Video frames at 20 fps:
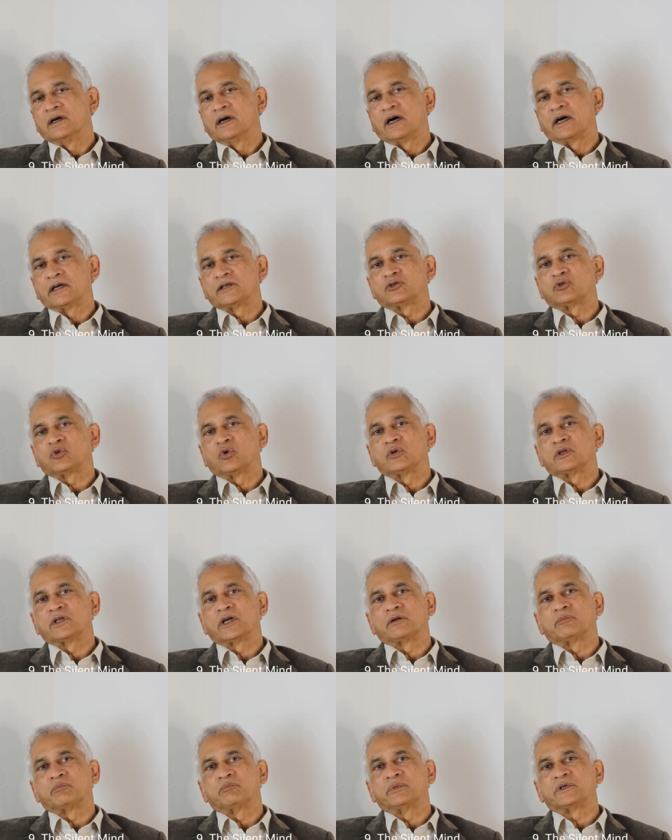I saw
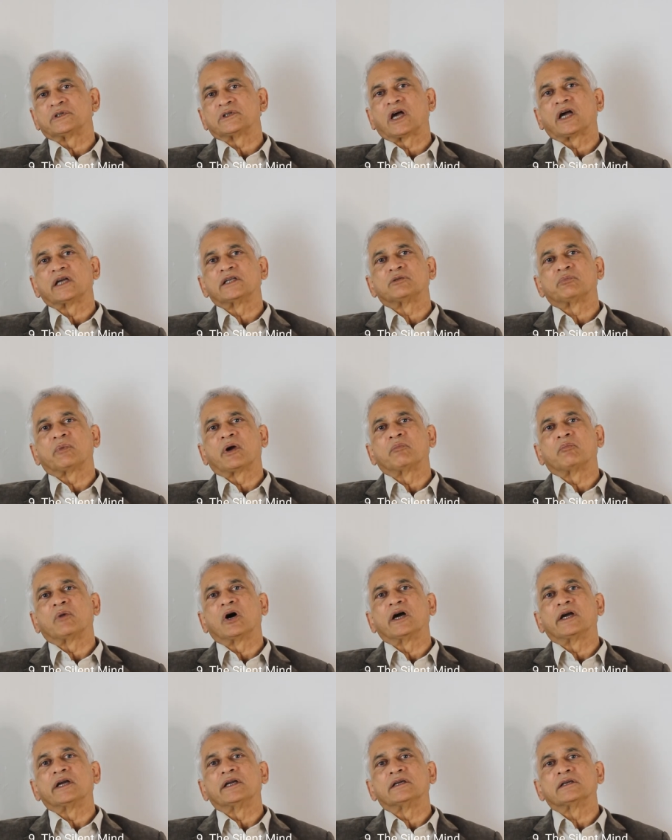that besides my
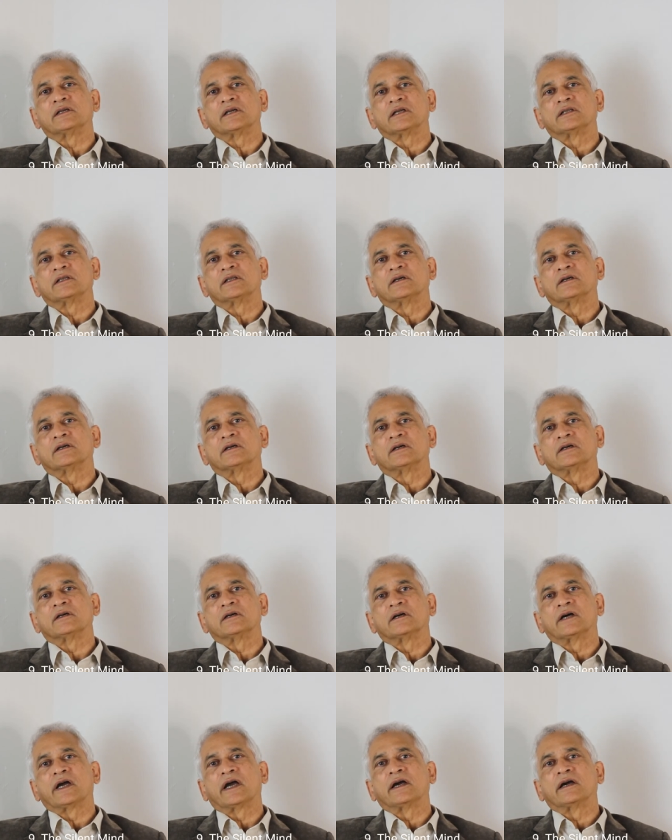mind and the
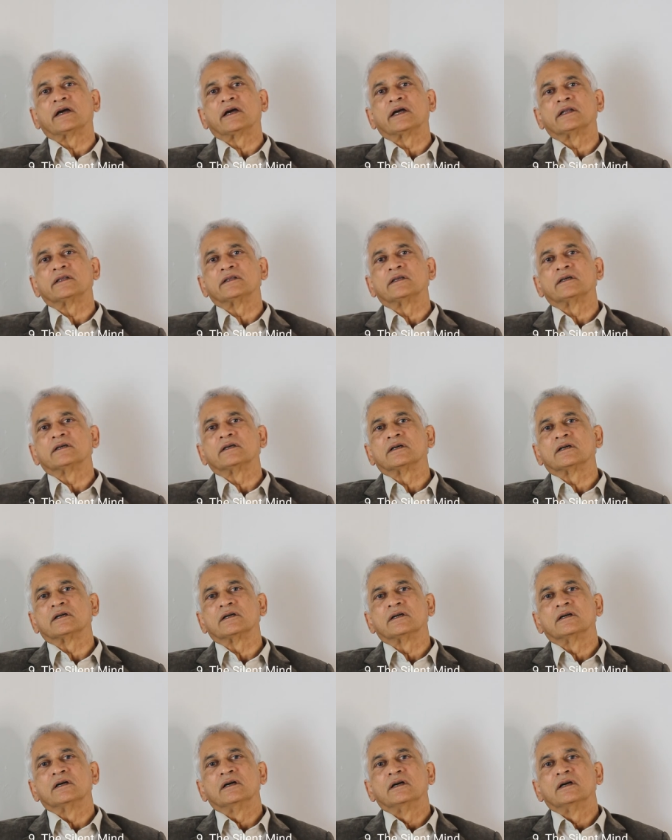and the